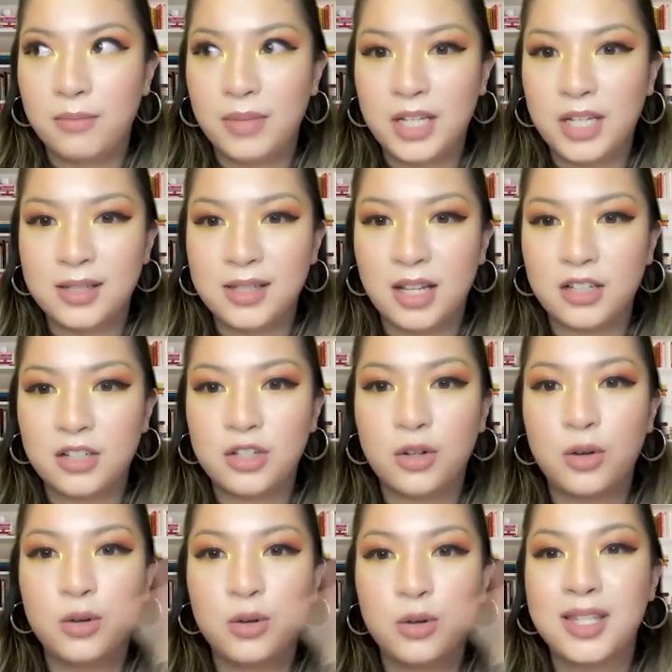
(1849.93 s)
because that
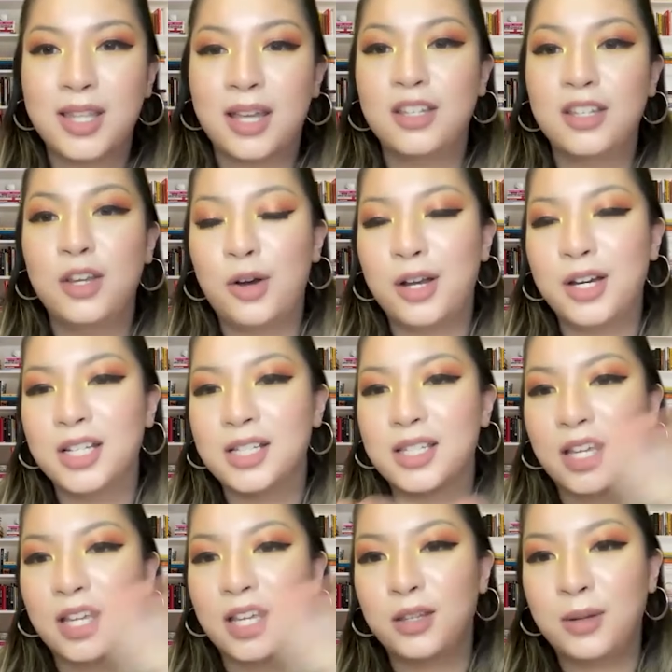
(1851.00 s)
shows your audience
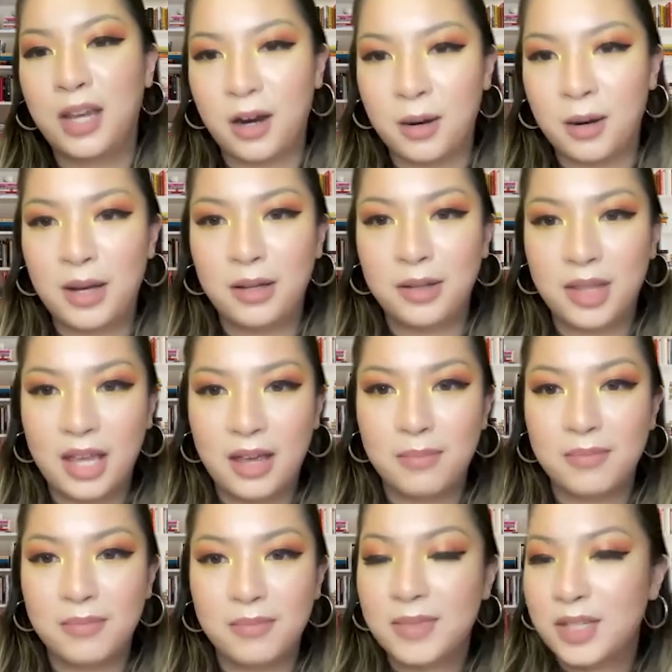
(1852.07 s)
that you care about
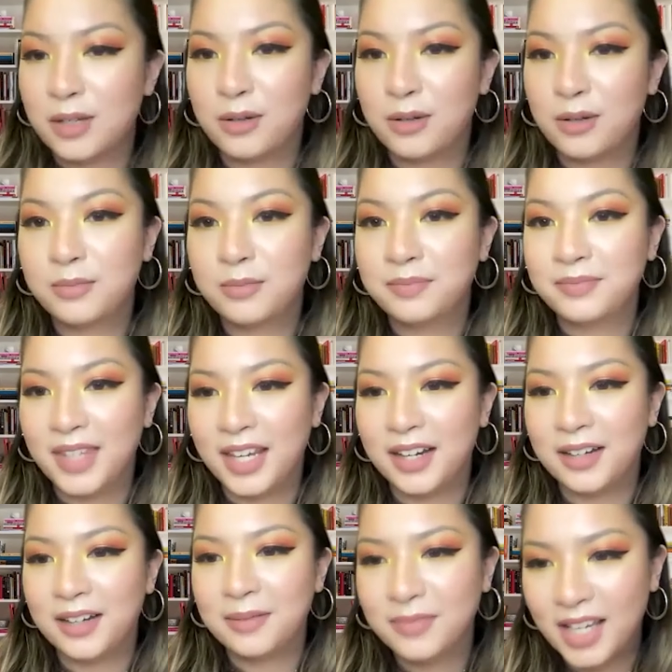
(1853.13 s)
them. So
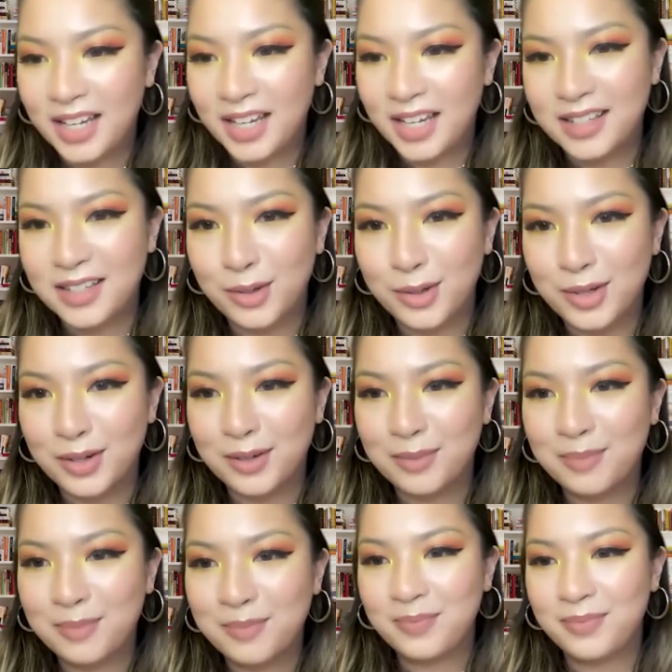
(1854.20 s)
yeah, I guess those are
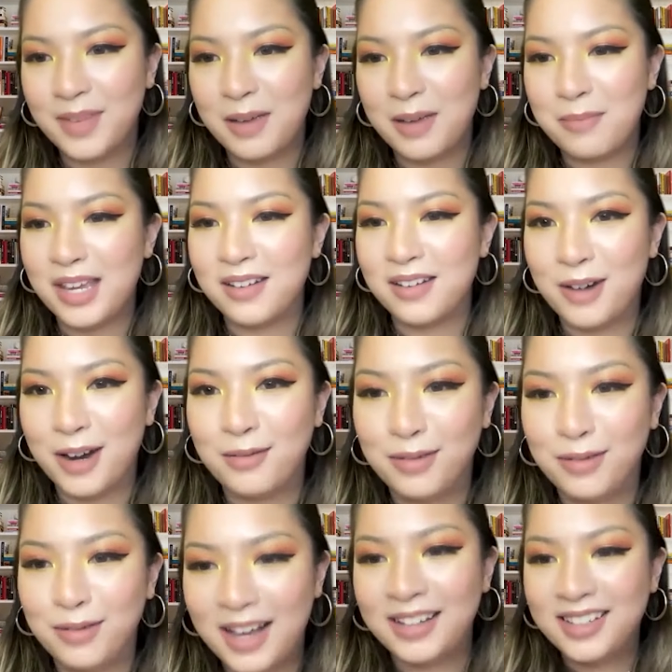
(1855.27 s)
my main red
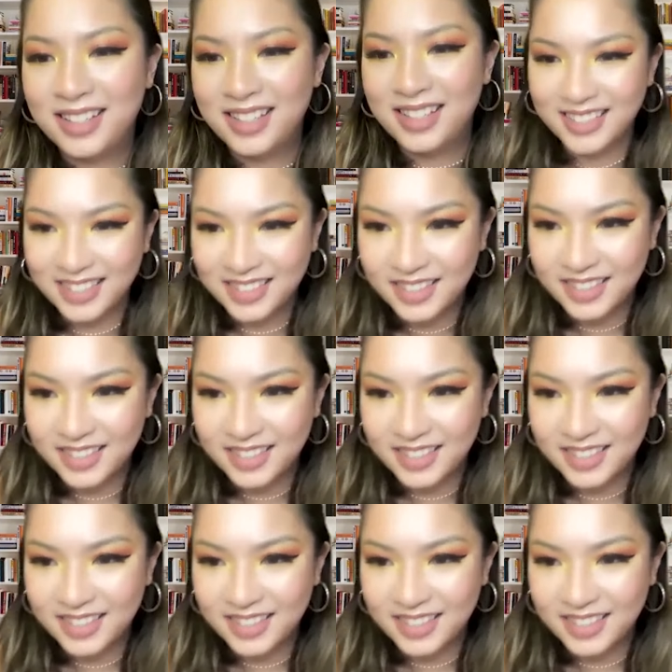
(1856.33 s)
flags.